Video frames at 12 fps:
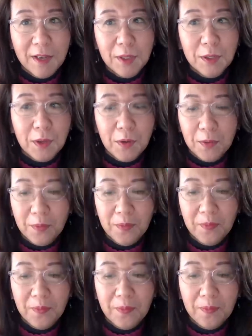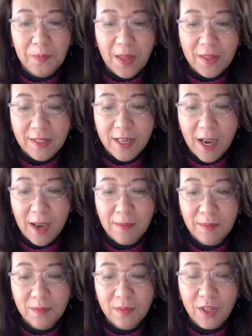So by the
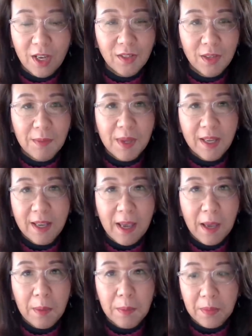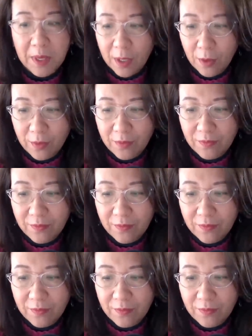time Jiang Zemin came, you know,